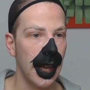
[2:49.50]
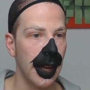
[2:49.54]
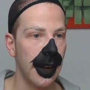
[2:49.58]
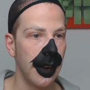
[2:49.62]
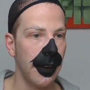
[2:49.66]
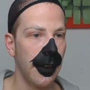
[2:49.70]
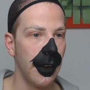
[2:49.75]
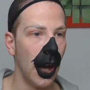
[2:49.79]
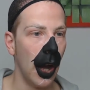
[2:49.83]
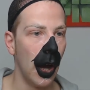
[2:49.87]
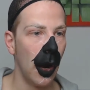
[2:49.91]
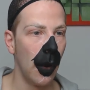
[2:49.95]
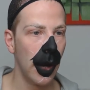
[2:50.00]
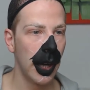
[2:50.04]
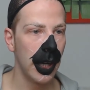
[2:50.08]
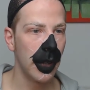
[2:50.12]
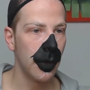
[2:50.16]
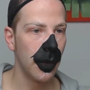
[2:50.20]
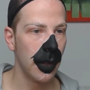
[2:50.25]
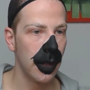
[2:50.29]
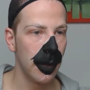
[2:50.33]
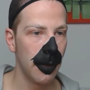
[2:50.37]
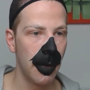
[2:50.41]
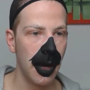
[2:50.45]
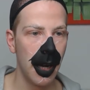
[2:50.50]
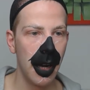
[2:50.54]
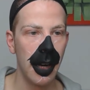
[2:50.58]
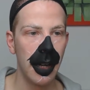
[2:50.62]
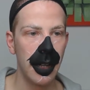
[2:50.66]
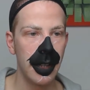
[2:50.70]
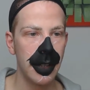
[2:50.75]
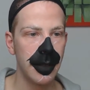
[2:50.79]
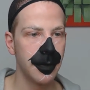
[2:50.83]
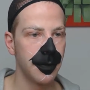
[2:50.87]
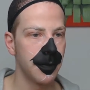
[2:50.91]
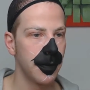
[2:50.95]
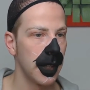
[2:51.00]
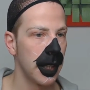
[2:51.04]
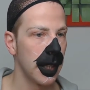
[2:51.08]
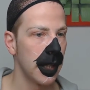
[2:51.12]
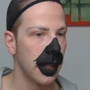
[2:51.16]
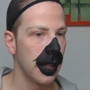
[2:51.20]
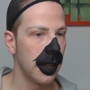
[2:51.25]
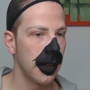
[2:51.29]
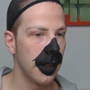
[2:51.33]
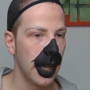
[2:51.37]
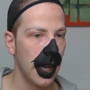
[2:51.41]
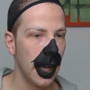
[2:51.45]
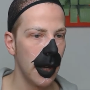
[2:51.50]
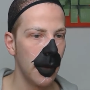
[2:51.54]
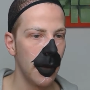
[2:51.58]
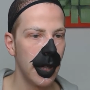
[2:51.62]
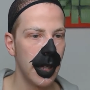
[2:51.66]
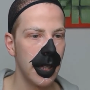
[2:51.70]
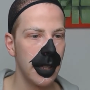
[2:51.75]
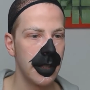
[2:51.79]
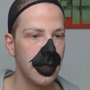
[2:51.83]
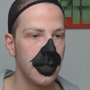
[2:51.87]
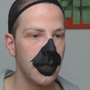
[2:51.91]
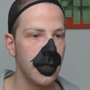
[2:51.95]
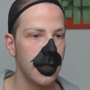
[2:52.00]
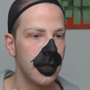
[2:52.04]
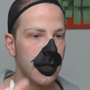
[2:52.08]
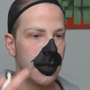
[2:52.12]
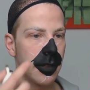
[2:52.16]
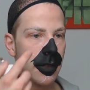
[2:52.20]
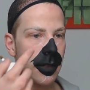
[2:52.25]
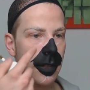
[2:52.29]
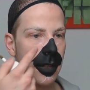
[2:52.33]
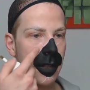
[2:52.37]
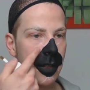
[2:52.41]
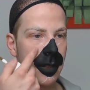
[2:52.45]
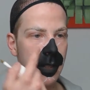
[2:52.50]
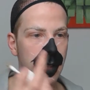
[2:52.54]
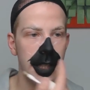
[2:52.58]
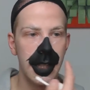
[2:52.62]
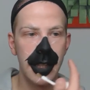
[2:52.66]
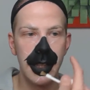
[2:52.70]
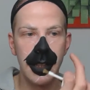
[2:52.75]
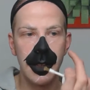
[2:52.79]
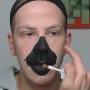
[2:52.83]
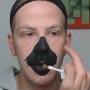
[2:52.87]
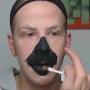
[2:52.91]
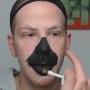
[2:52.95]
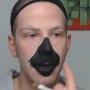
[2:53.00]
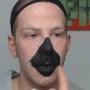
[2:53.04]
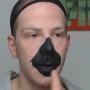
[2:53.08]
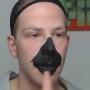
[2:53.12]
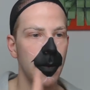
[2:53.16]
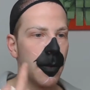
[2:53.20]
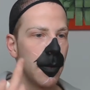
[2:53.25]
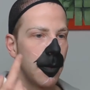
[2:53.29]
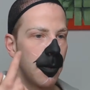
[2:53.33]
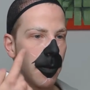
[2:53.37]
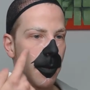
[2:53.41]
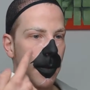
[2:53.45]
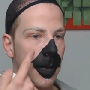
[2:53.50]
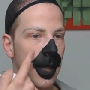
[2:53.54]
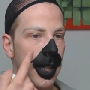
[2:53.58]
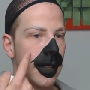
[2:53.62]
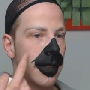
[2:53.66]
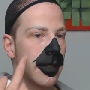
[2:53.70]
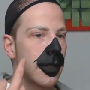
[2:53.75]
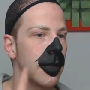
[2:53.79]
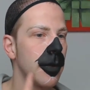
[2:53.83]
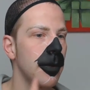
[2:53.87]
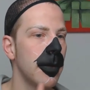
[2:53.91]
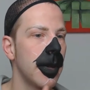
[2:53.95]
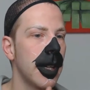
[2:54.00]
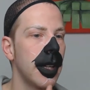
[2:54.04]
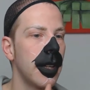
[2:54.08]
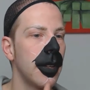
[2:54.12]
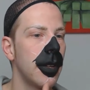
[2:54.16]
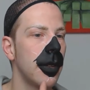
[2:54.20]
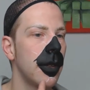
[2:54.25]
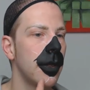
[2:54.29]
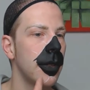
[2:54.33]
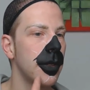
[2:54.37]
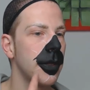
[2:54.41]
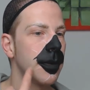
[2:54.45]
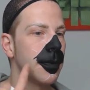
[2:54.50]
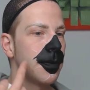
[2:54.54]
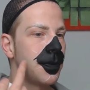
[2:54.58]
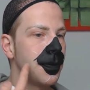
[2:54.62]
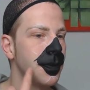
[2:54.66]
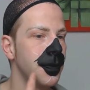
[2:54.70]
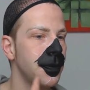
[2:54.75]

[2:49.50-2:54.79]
And now I'm gonna mark the areas just here next to my nose